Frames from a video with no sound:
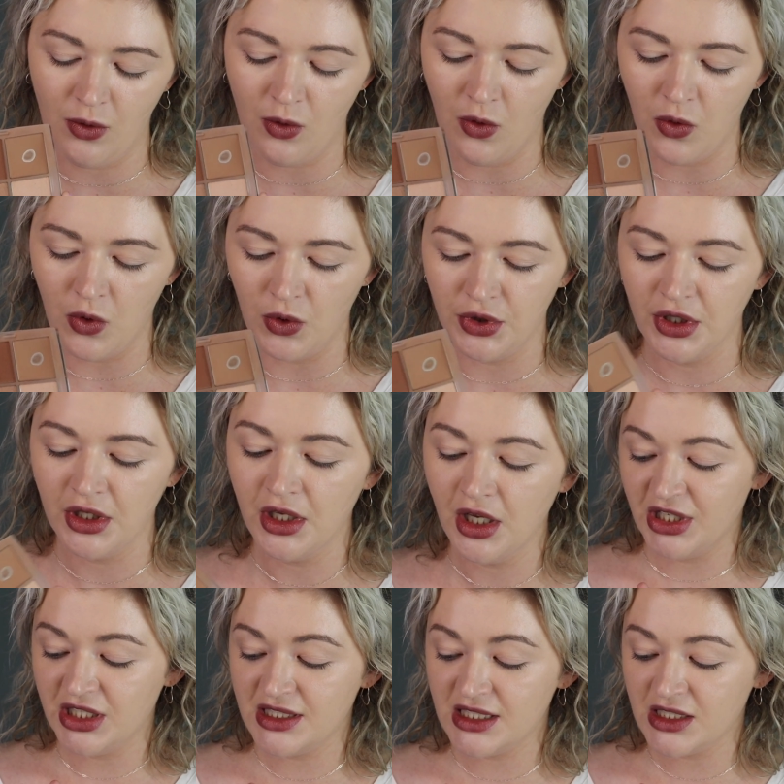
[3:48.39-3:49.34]
old,
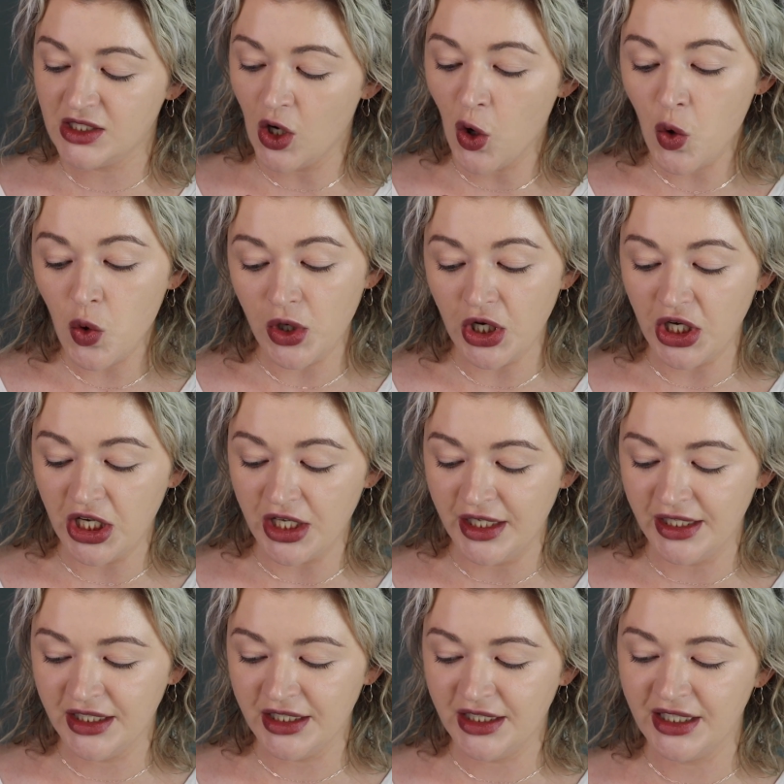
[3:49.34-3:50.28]
but it's so
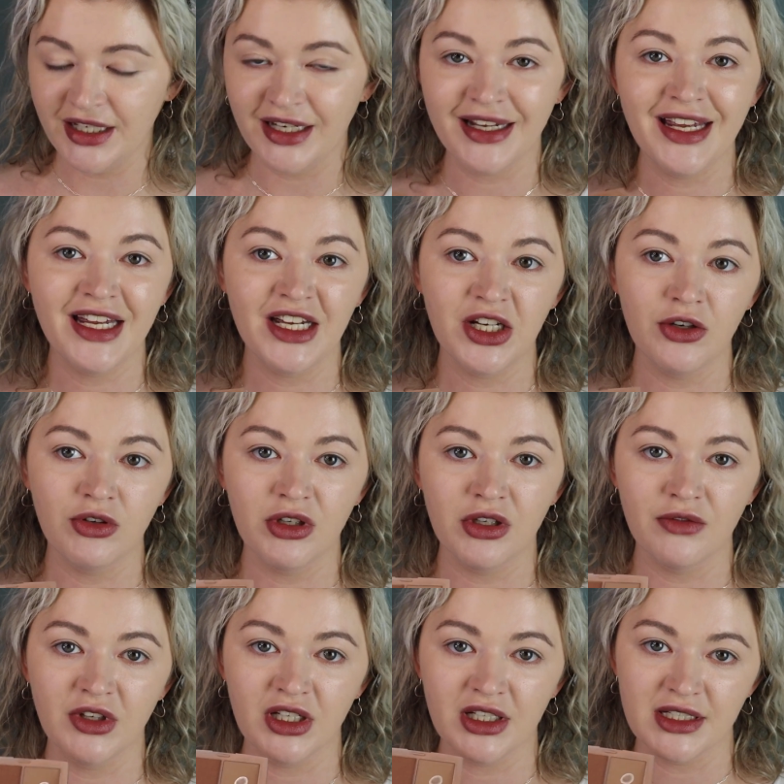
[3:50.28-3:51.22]
good and I can't get rid
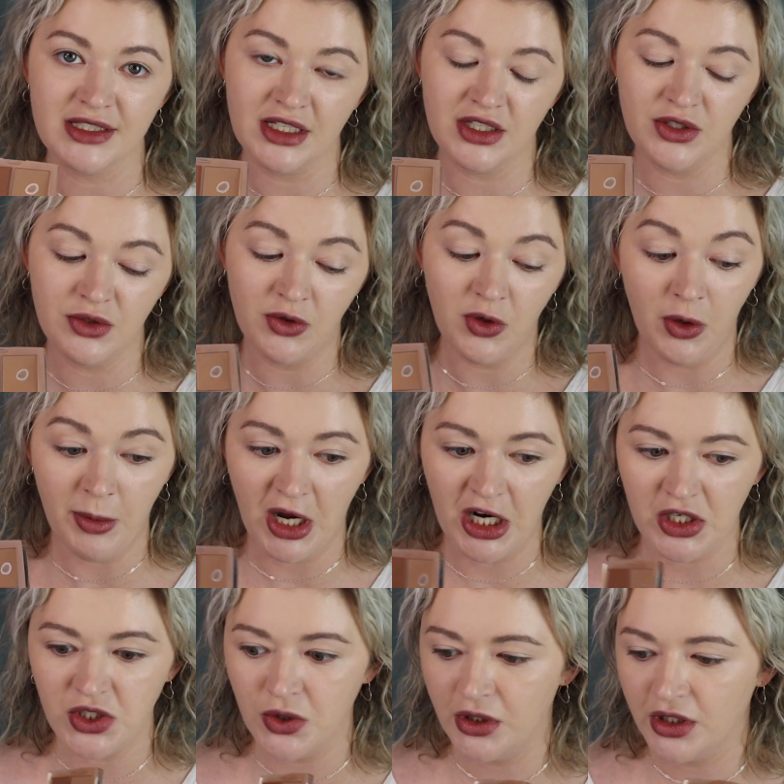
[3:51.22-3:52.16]
of it because I do go
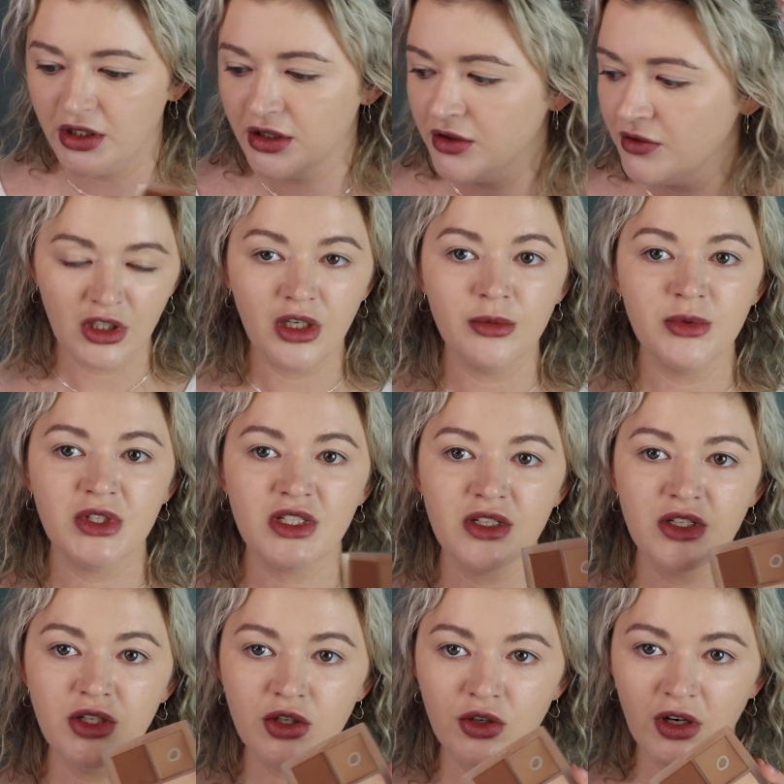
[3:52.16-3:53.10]
back to it. I'm just
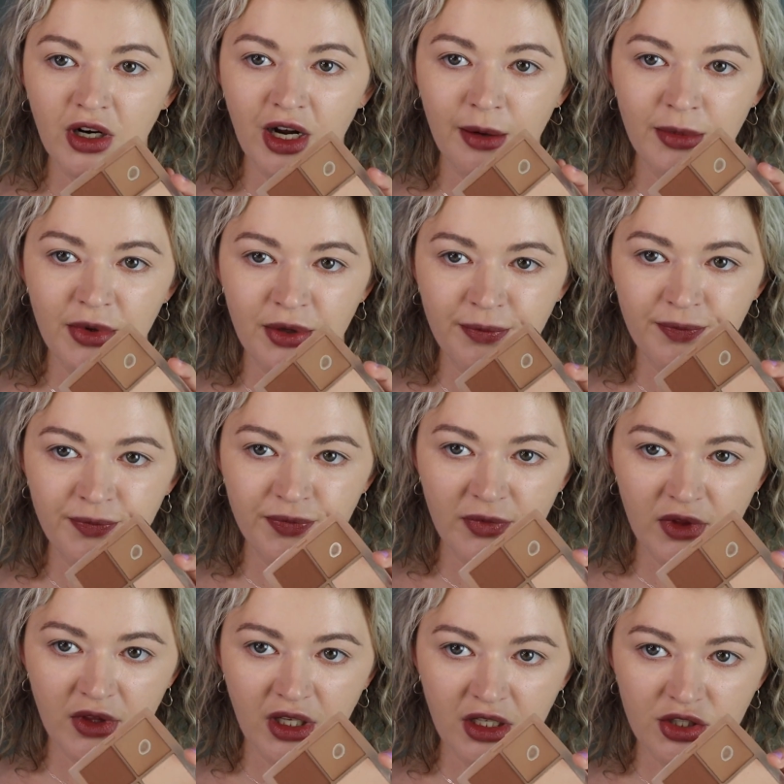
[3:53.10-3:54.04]
gonna grab
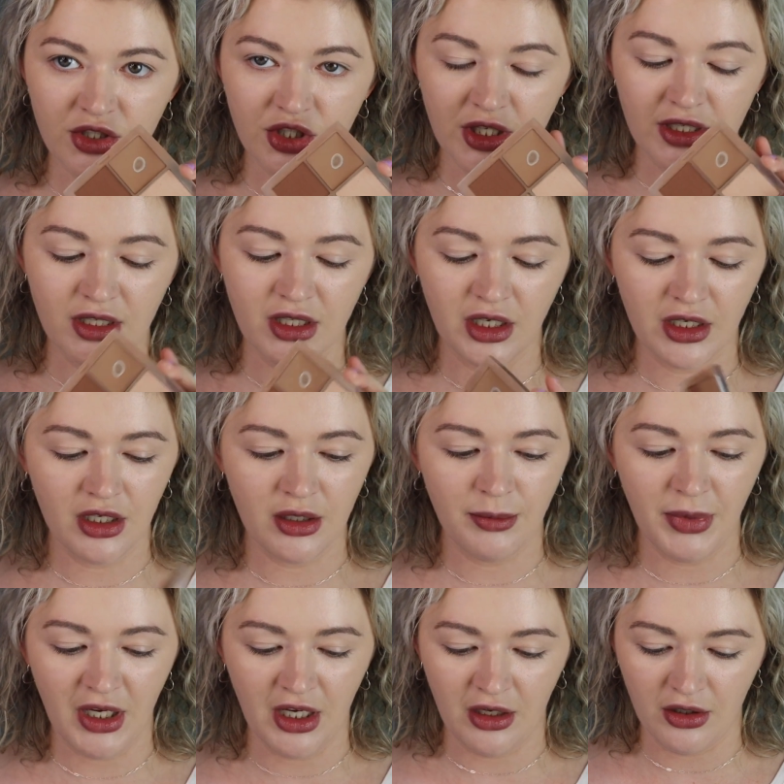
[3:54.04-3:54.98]
that shade that I
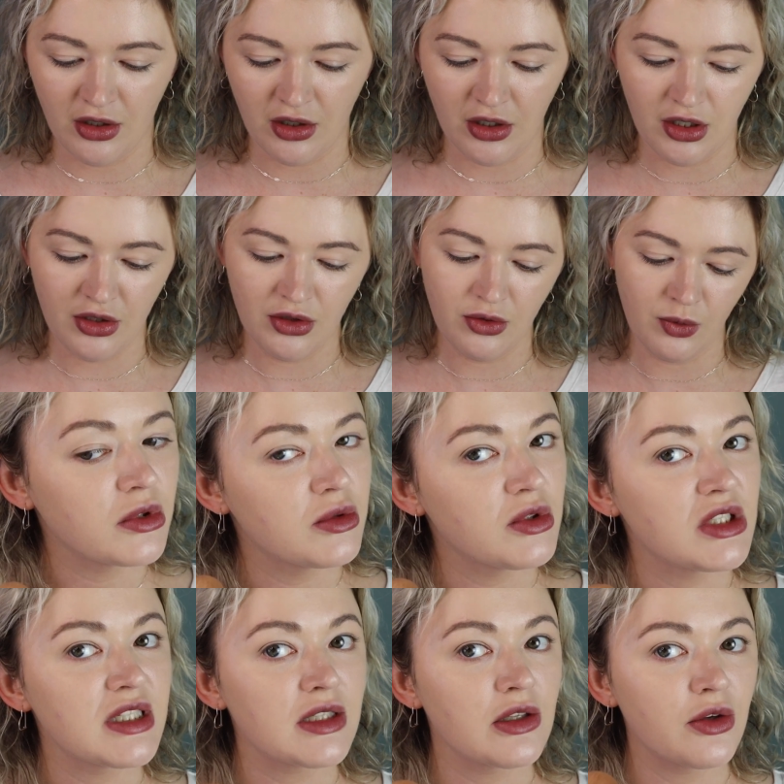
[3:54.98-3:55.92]
hit pan on and
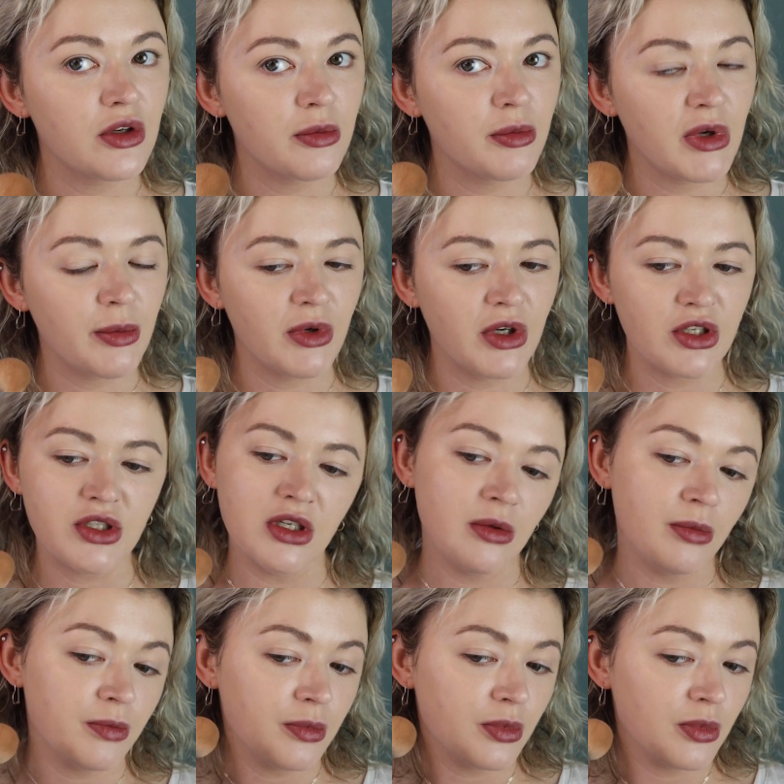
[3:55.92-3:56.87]
just loaded my brush
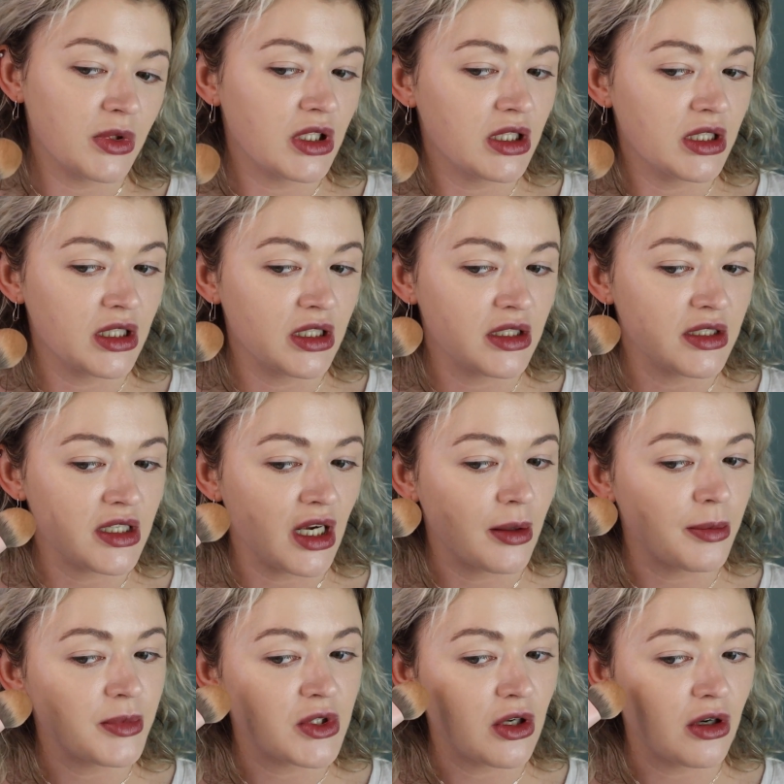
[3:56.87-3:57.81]
up and then
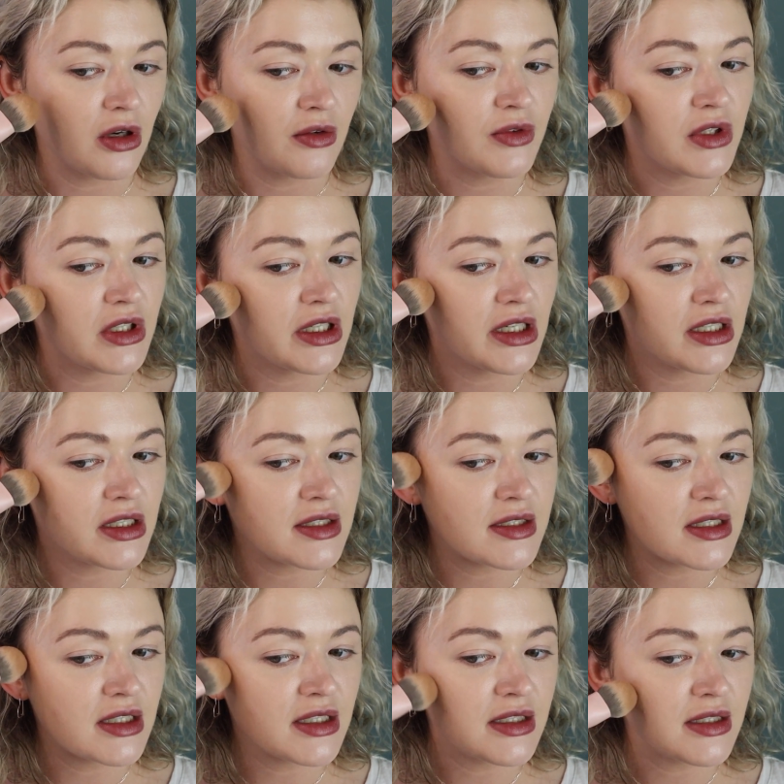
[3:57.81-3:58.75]
tapped off the
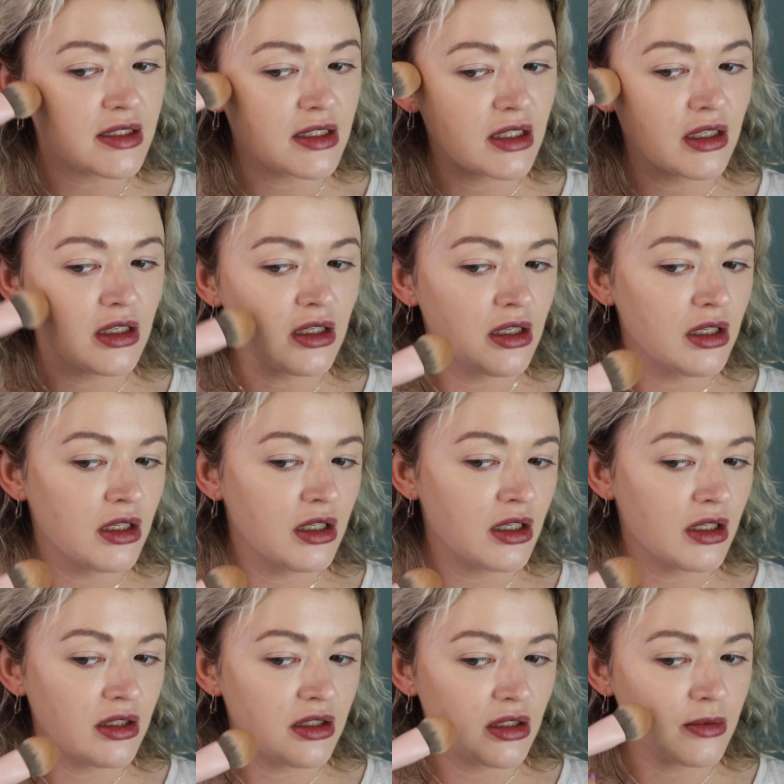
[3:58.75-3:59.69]
excess.
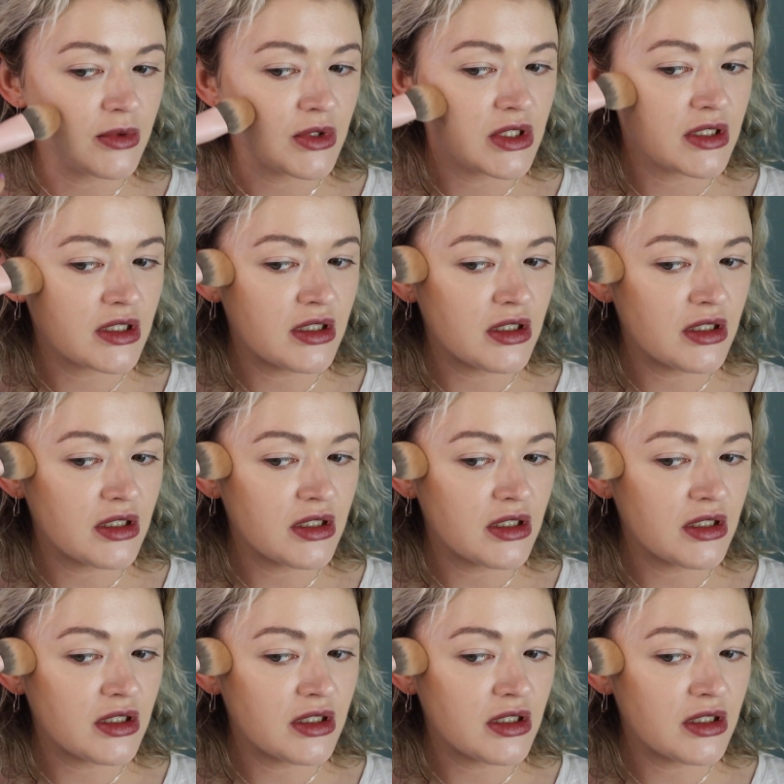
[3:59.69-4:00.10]
And then I'm just